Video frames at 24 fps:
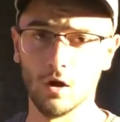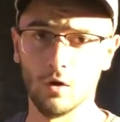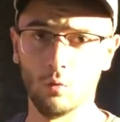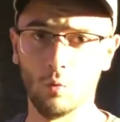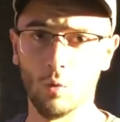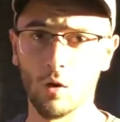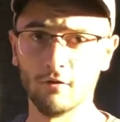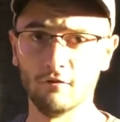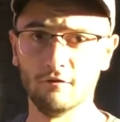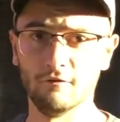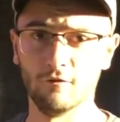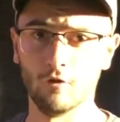
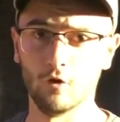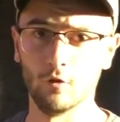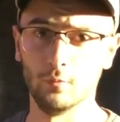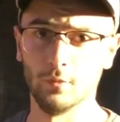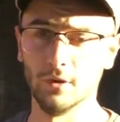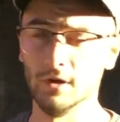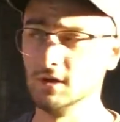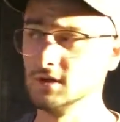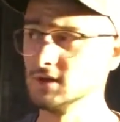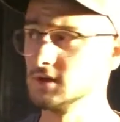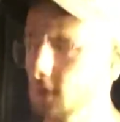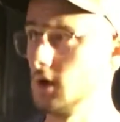one full
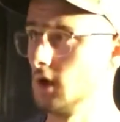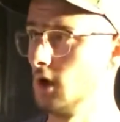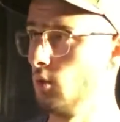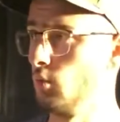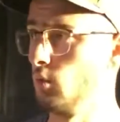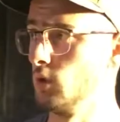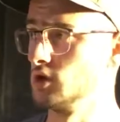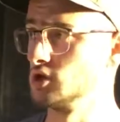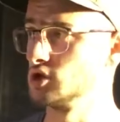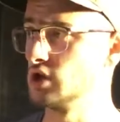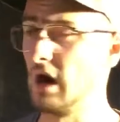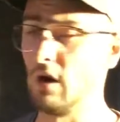piece,
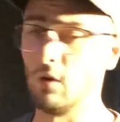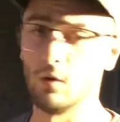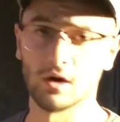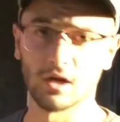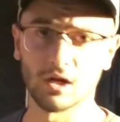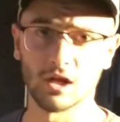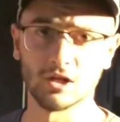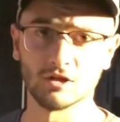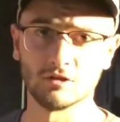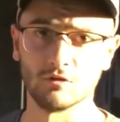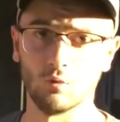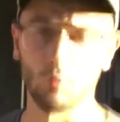which I want to
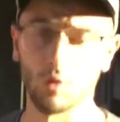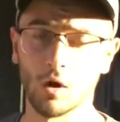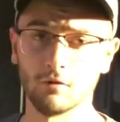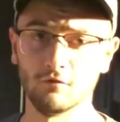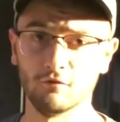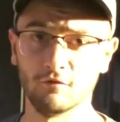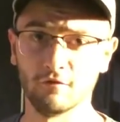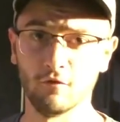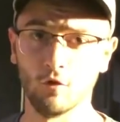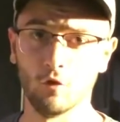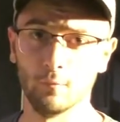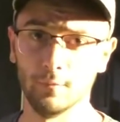get the one
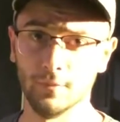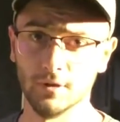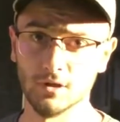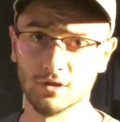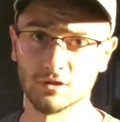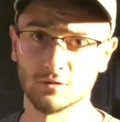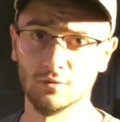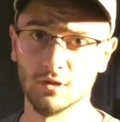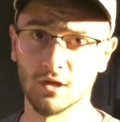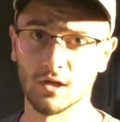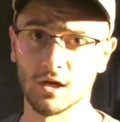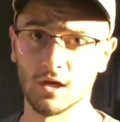full
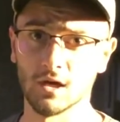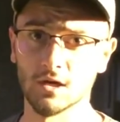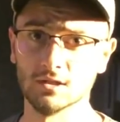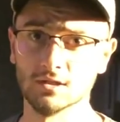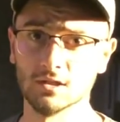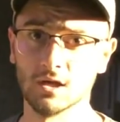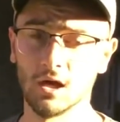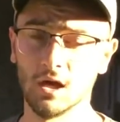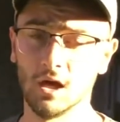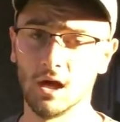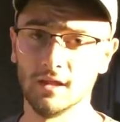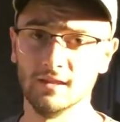piece because
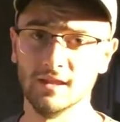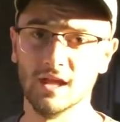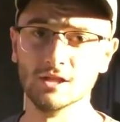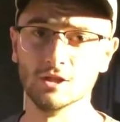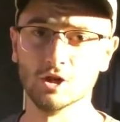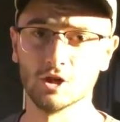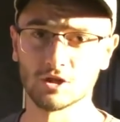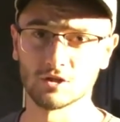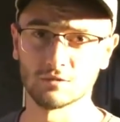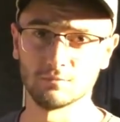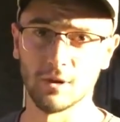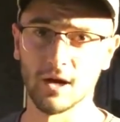that
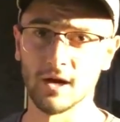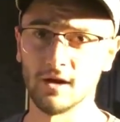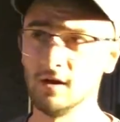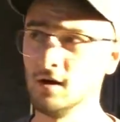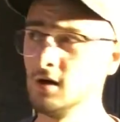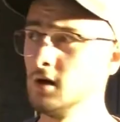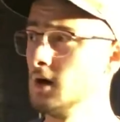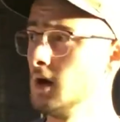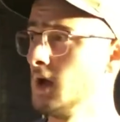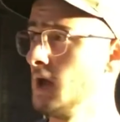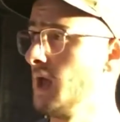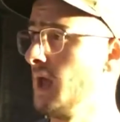looks
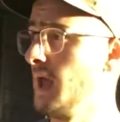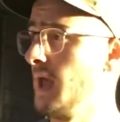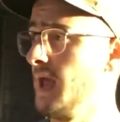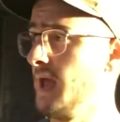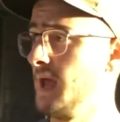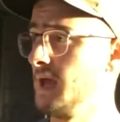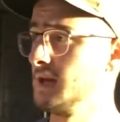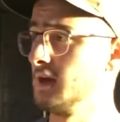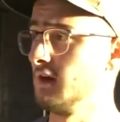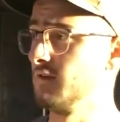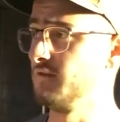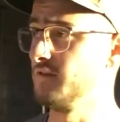better,
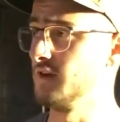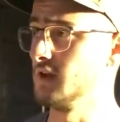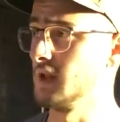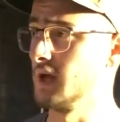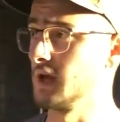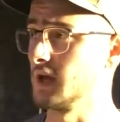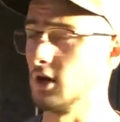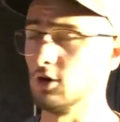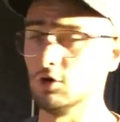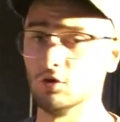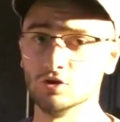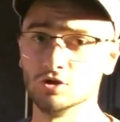and I feel
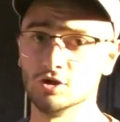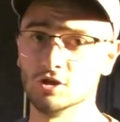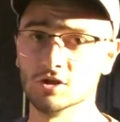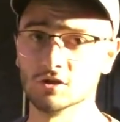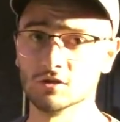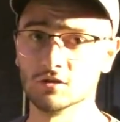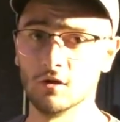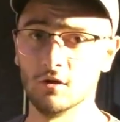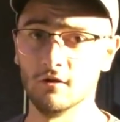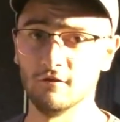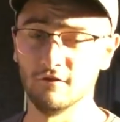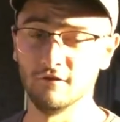like it'll
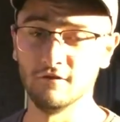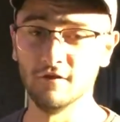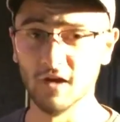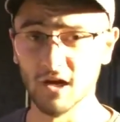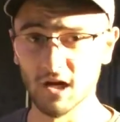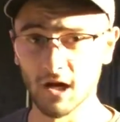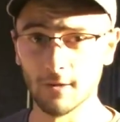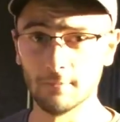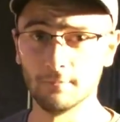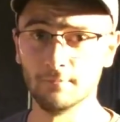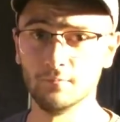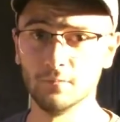just fit
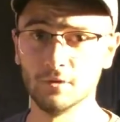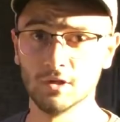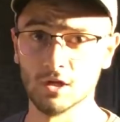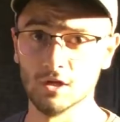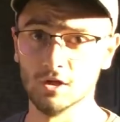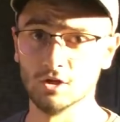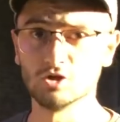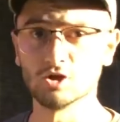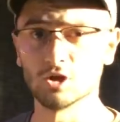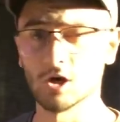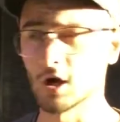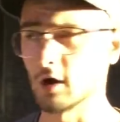up to
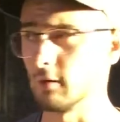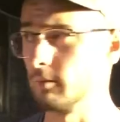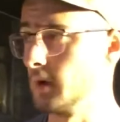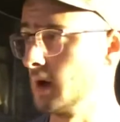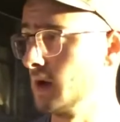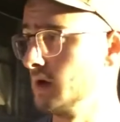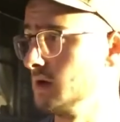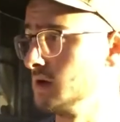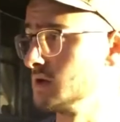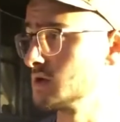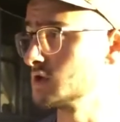the truck better.